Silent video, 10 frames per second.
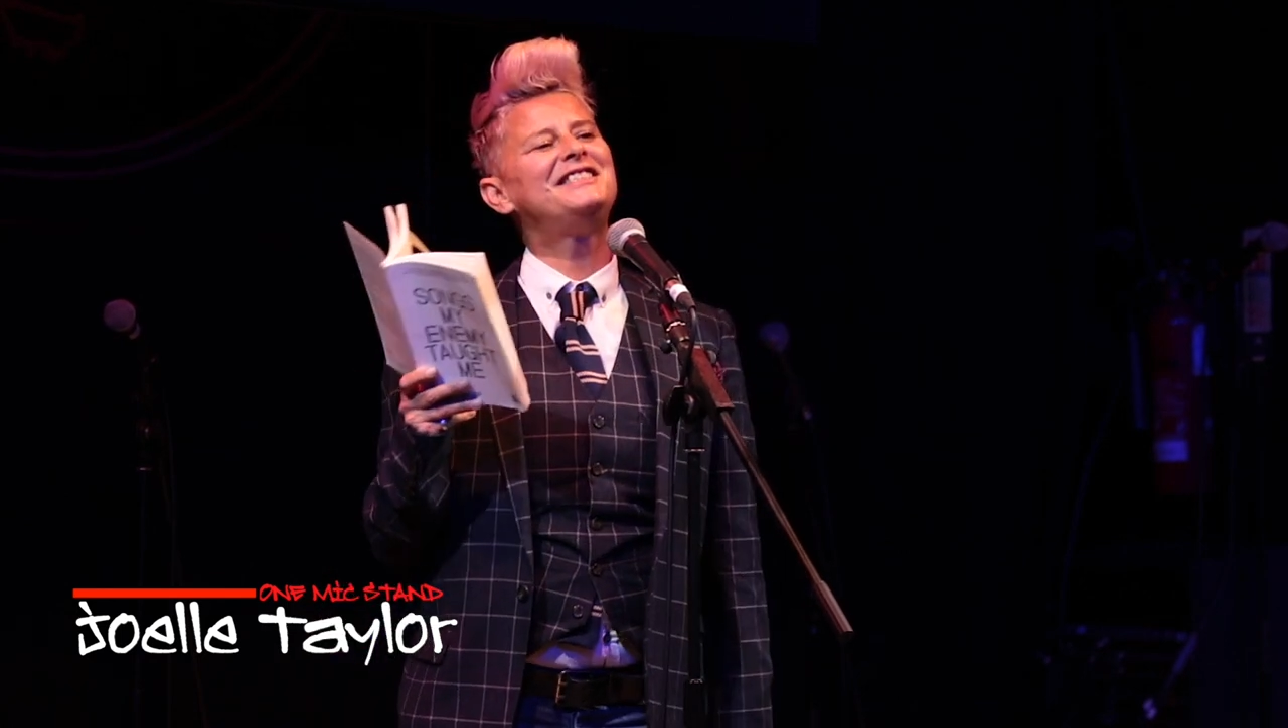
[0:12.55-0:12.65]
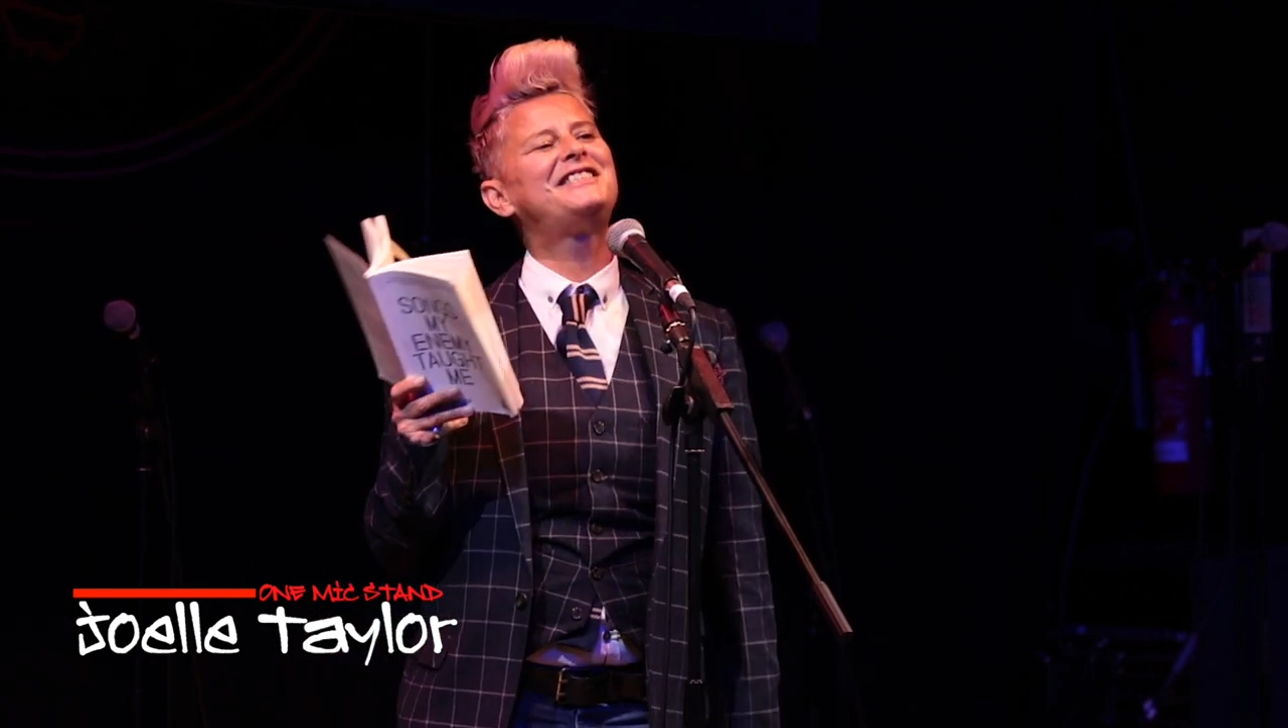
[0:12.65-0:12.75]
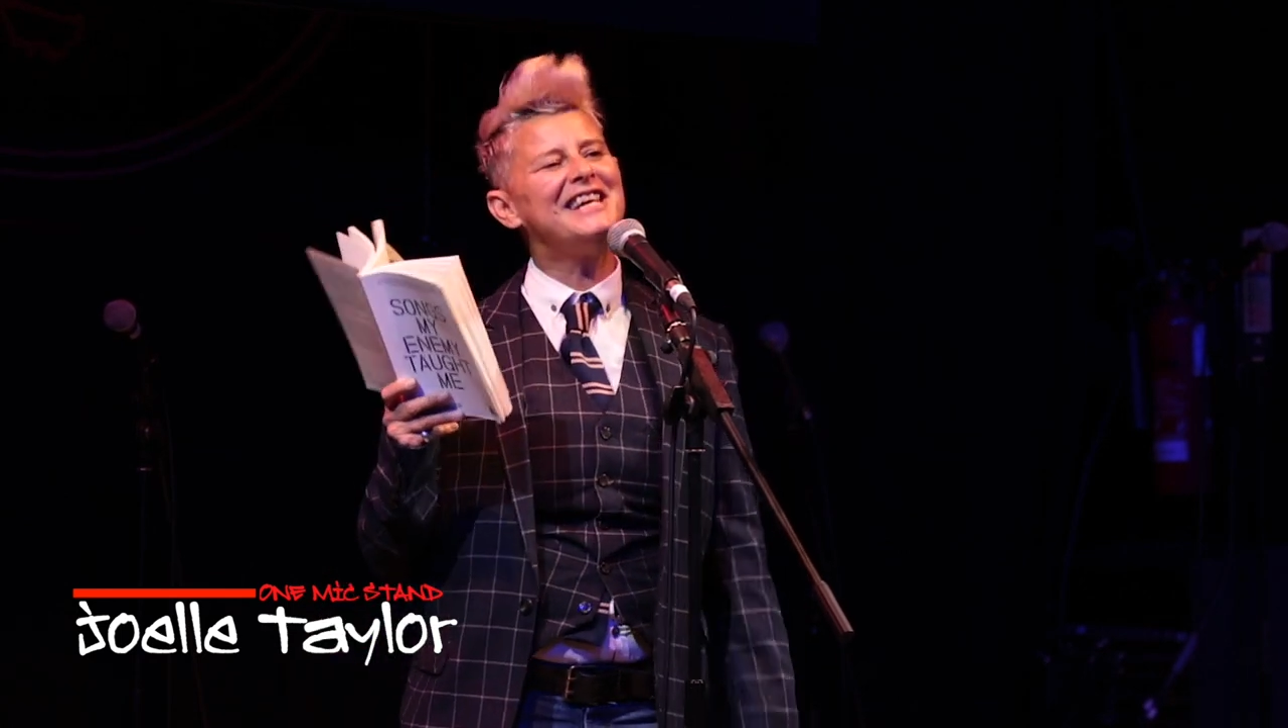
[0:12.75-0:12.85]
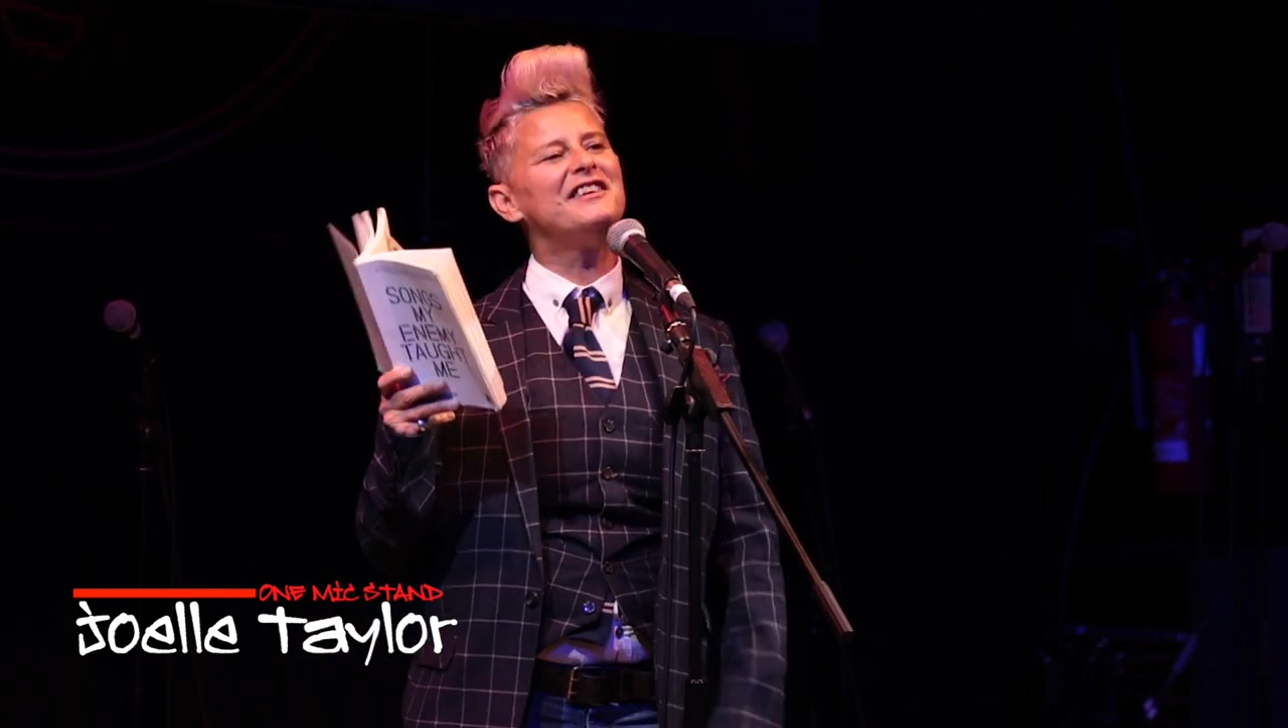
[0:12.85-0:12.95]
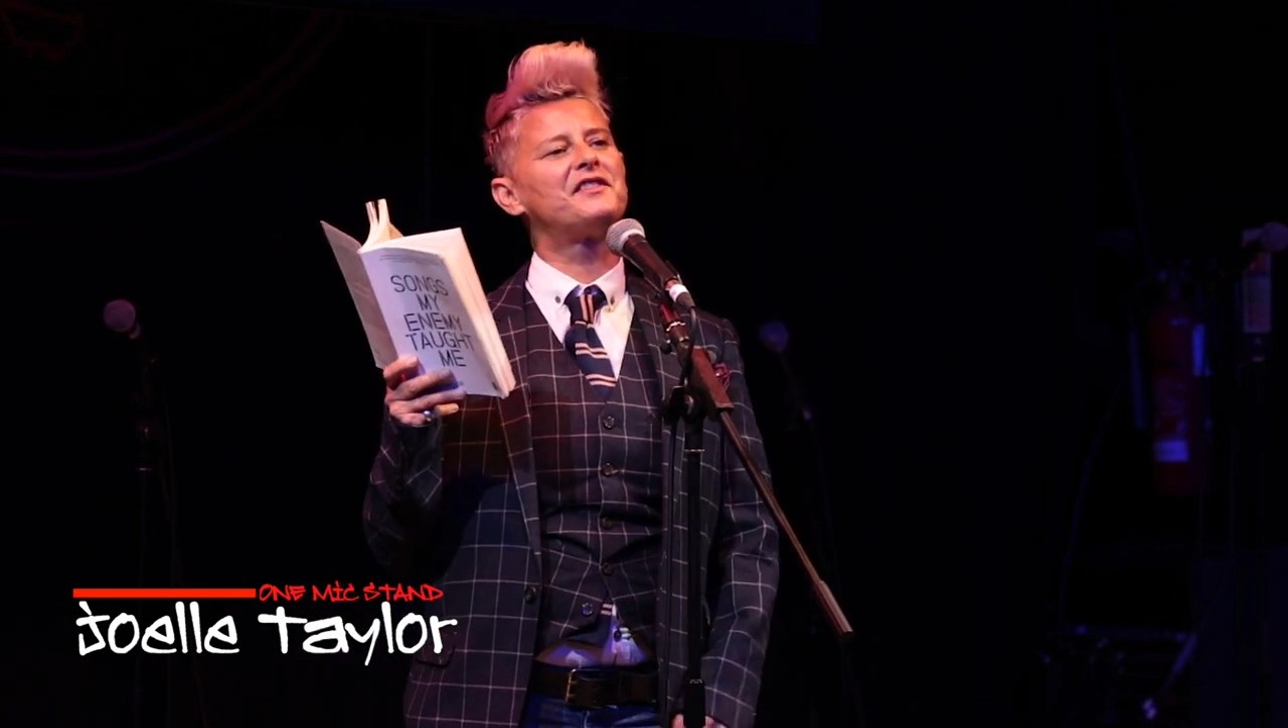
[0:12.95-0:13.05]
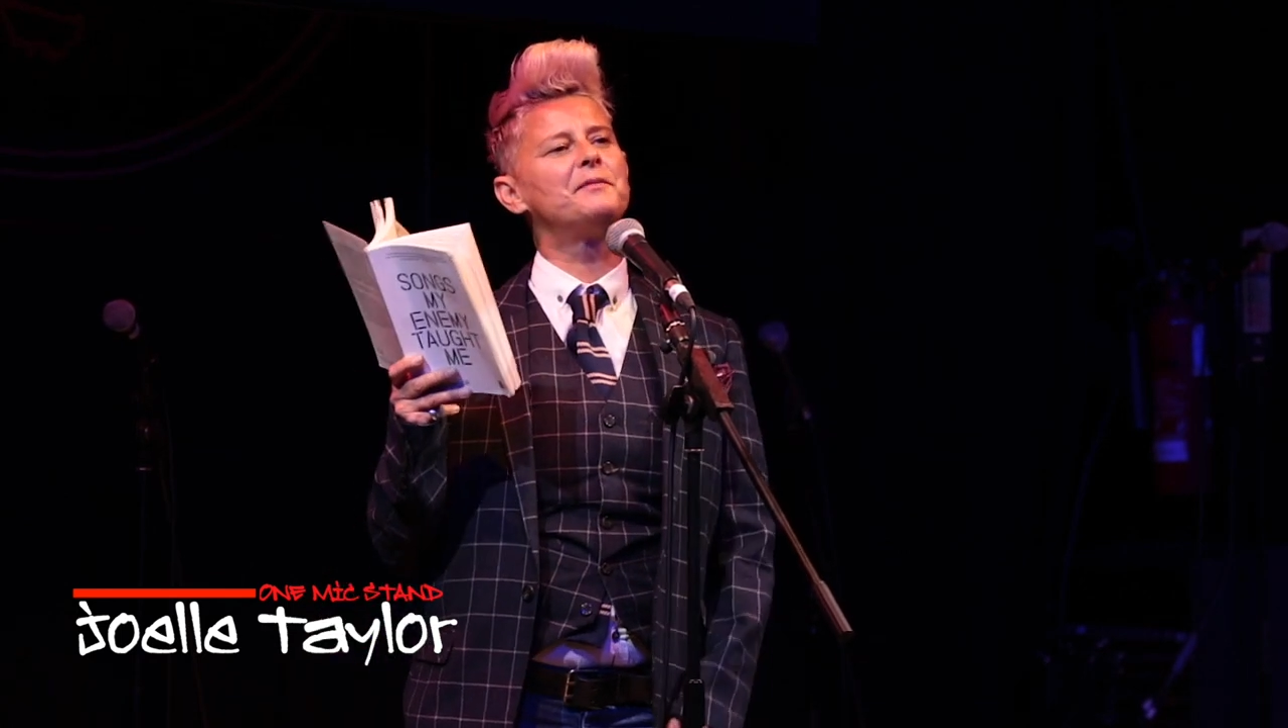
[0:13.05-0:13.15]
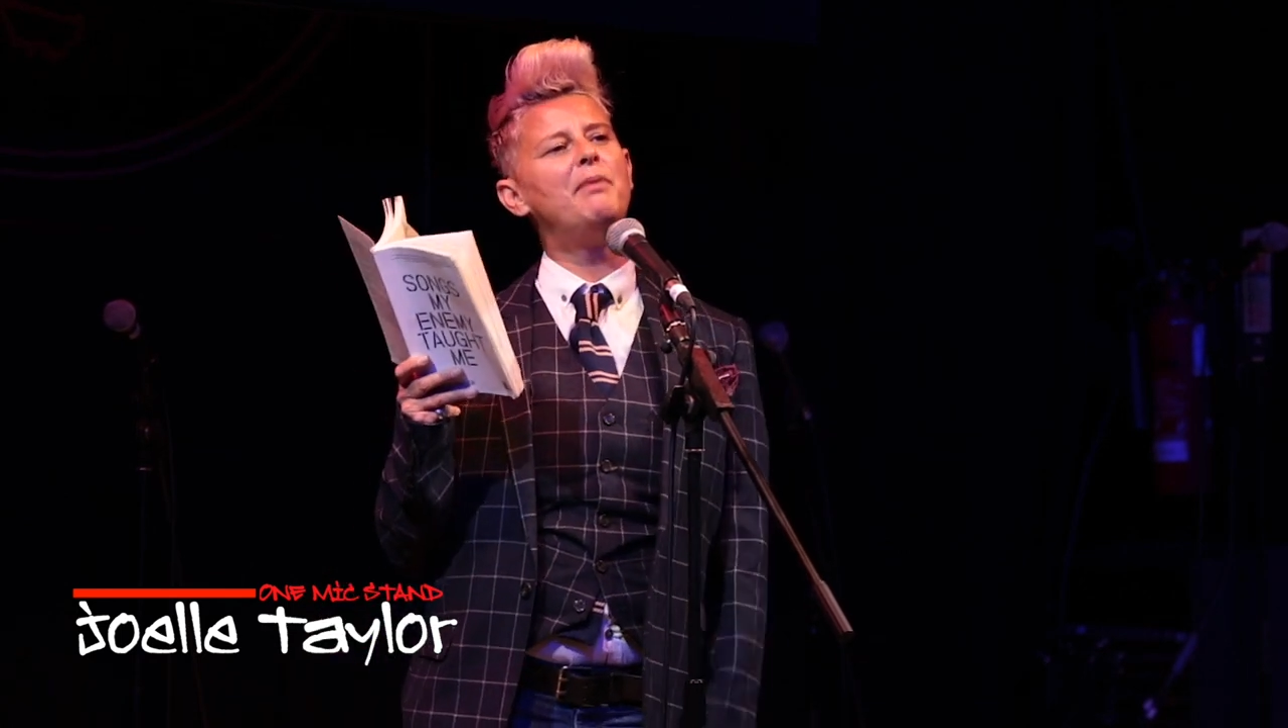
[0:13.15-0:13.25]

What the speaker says: Teeth